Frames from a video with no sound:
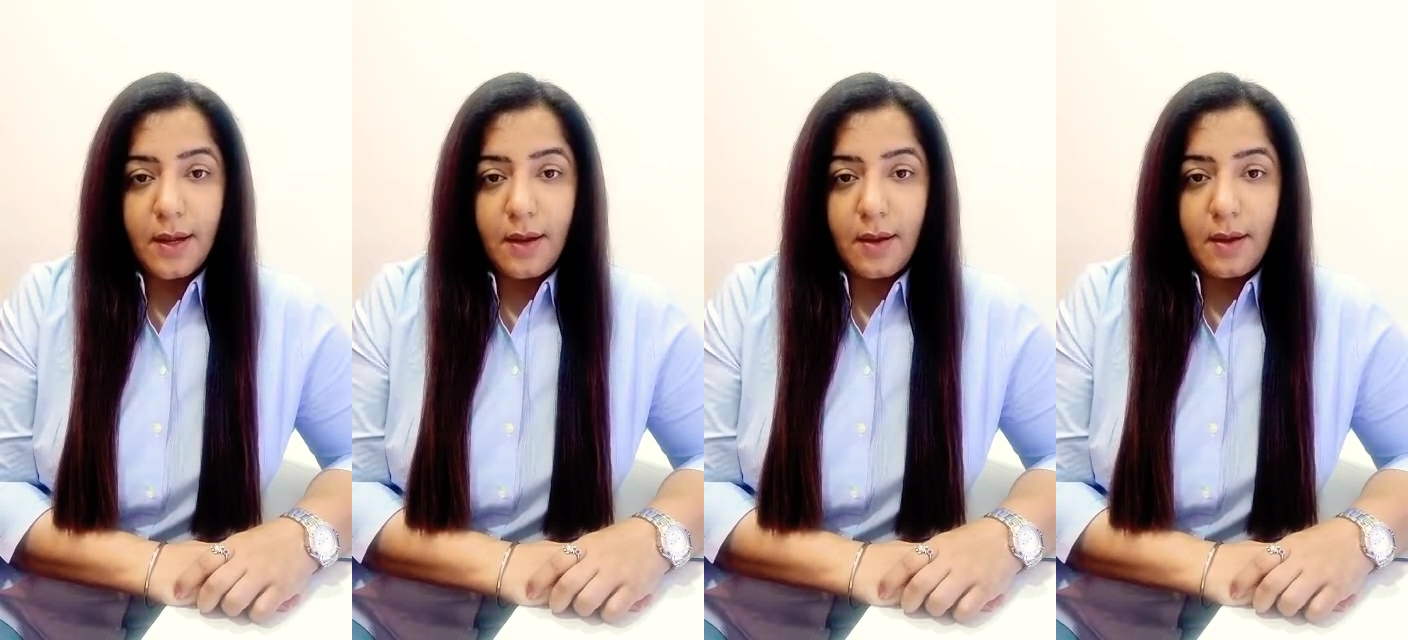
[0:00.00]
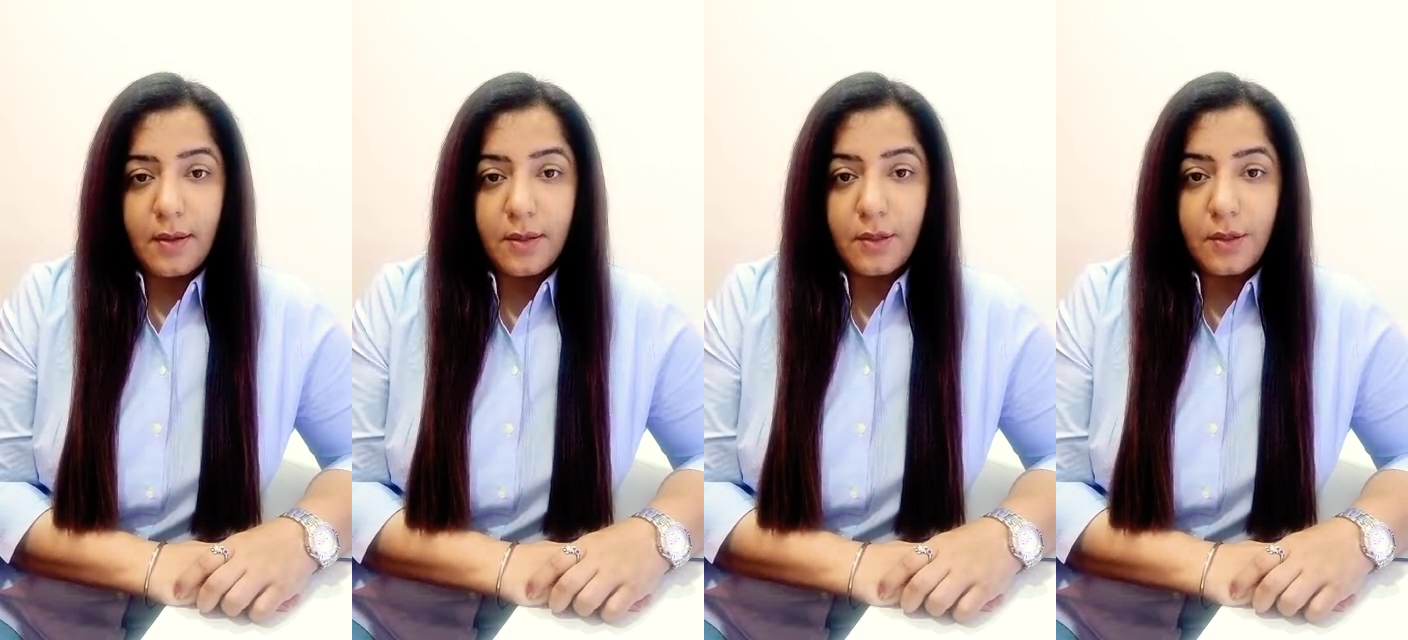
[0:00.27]

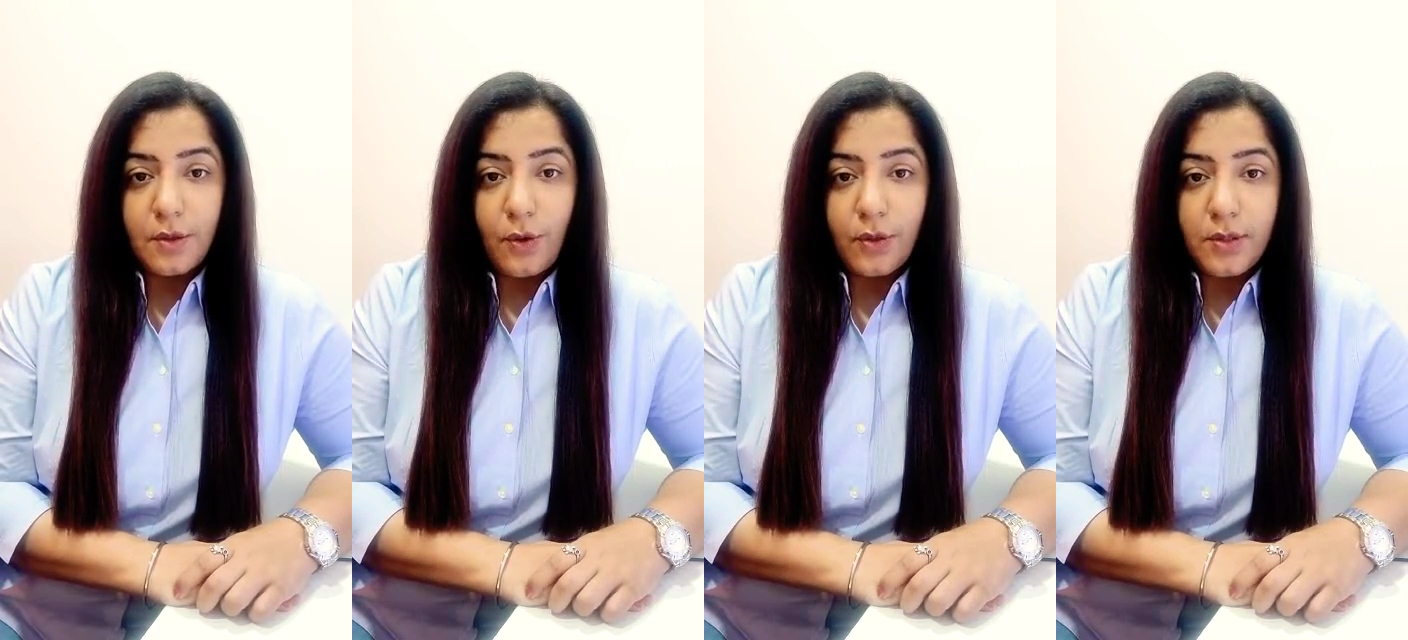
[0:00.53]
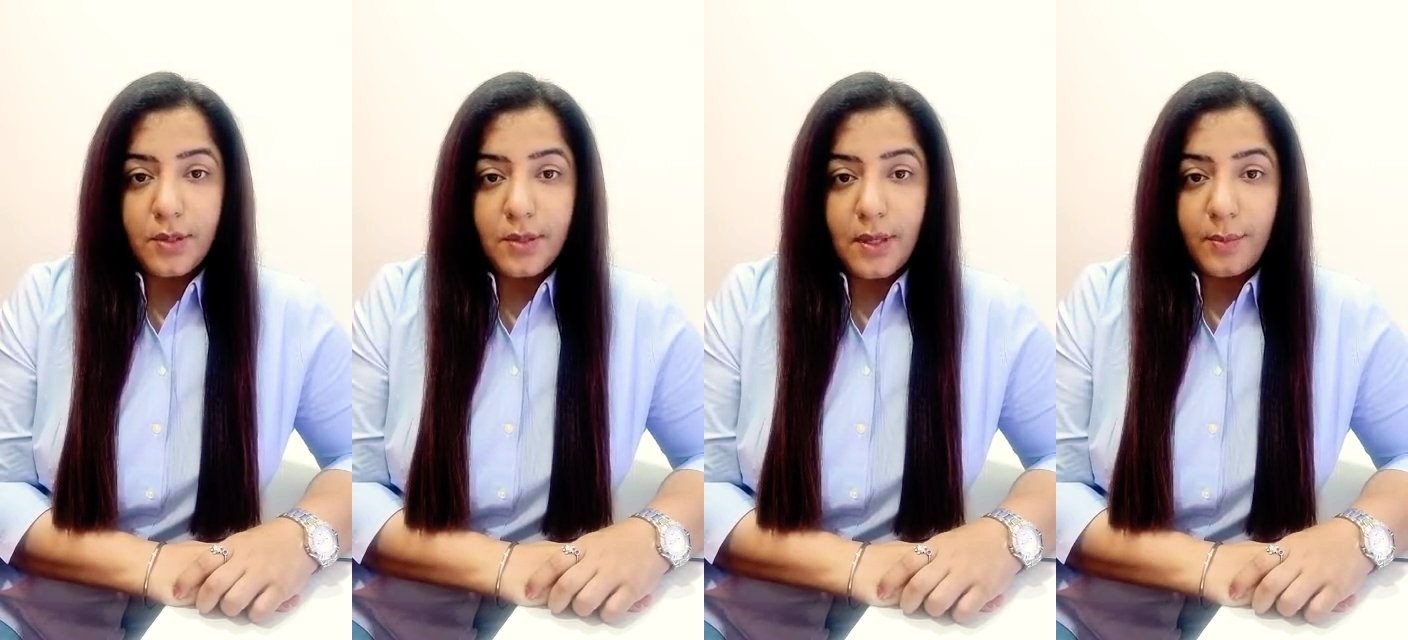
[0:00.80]

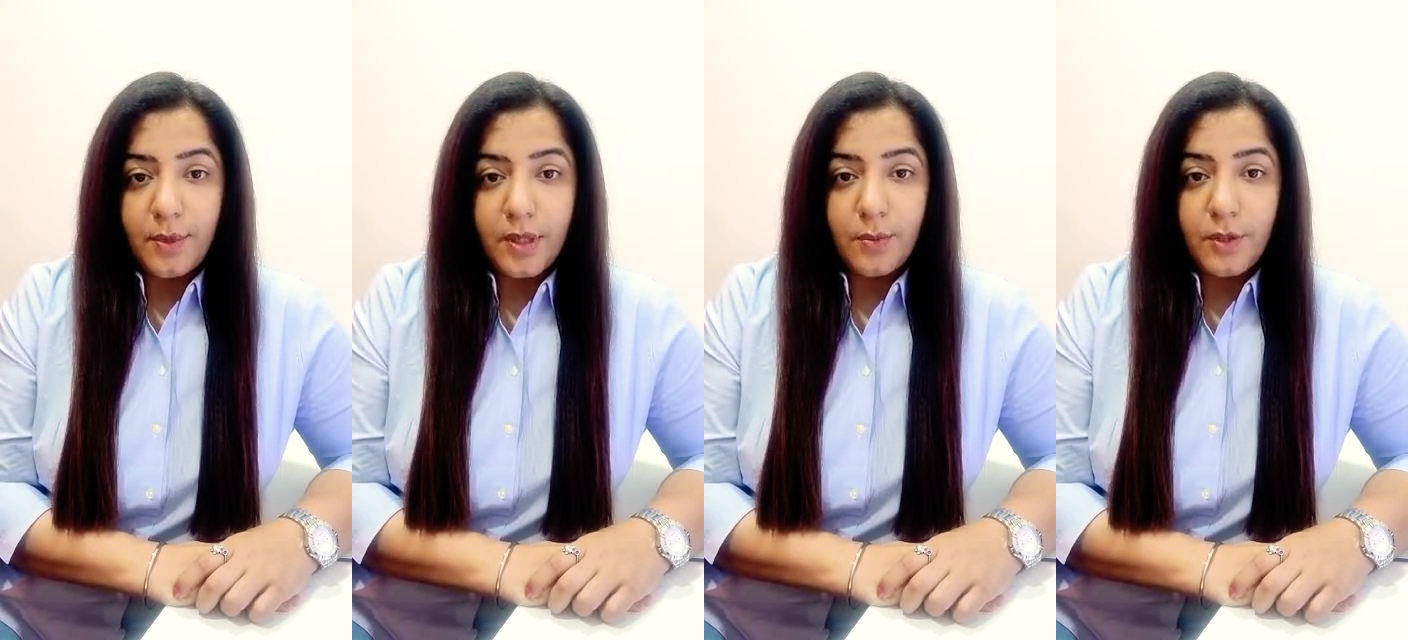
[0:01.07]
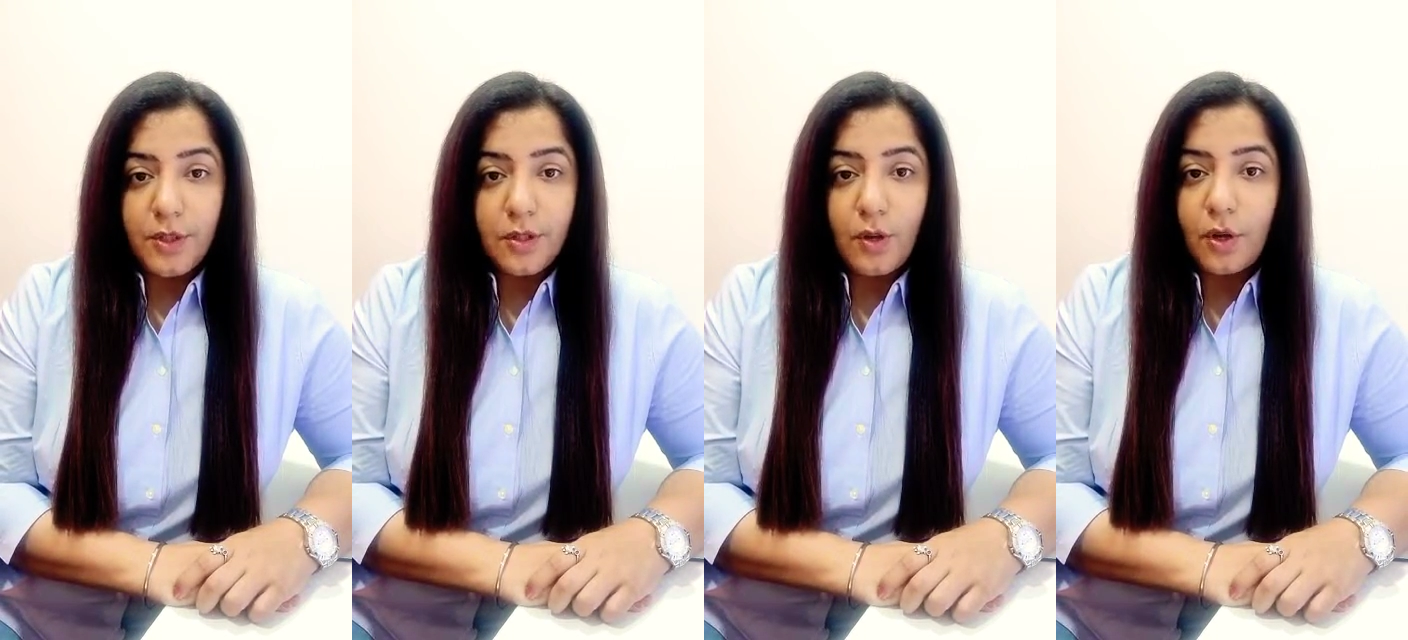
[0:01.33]
not something
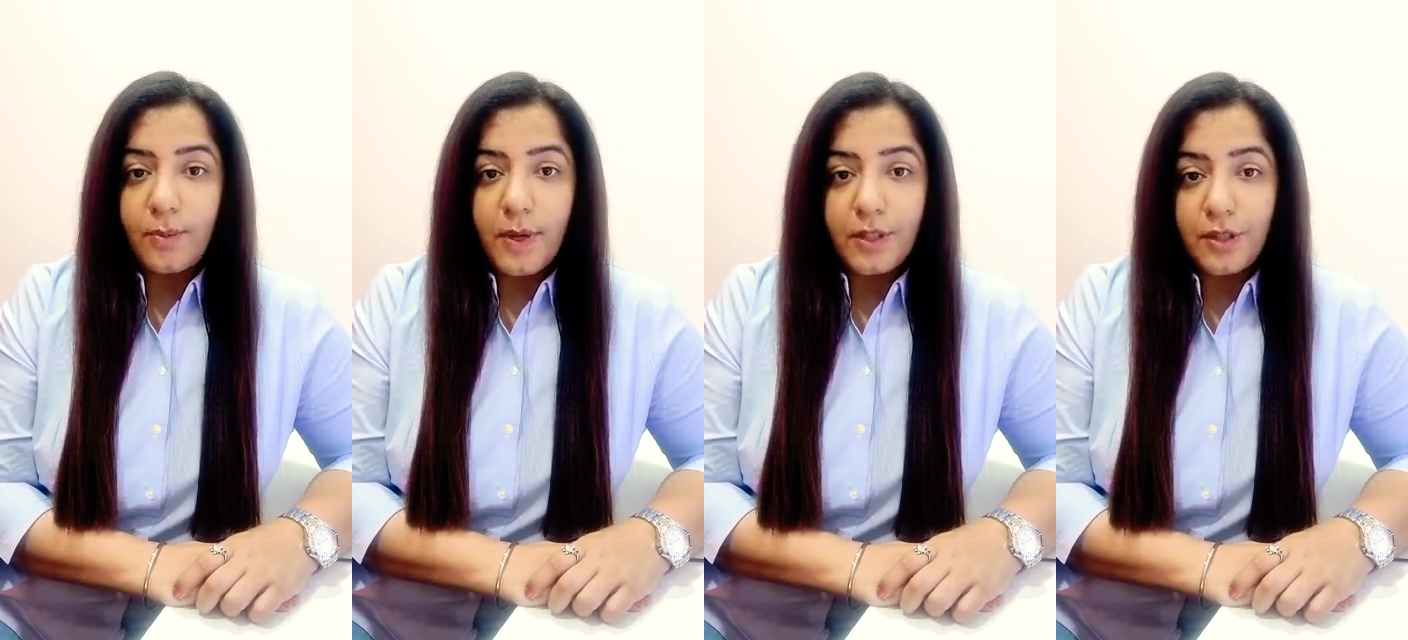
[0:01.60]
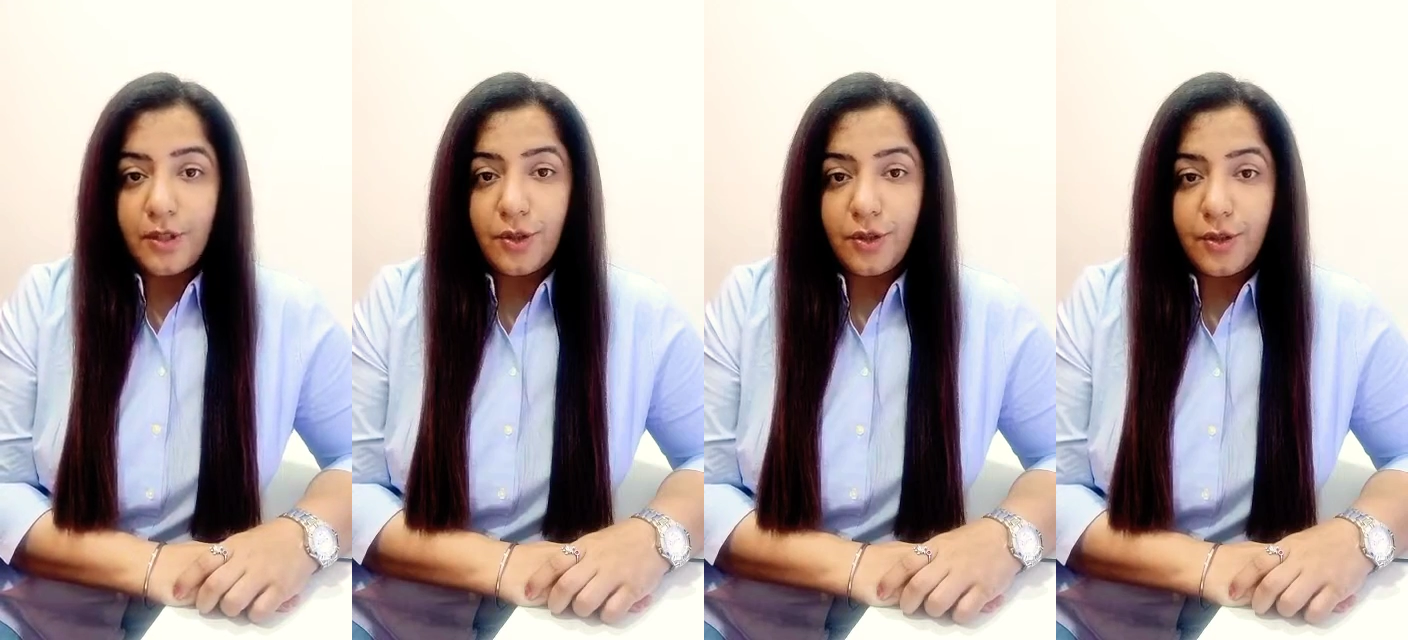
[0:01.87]
which is not mentioned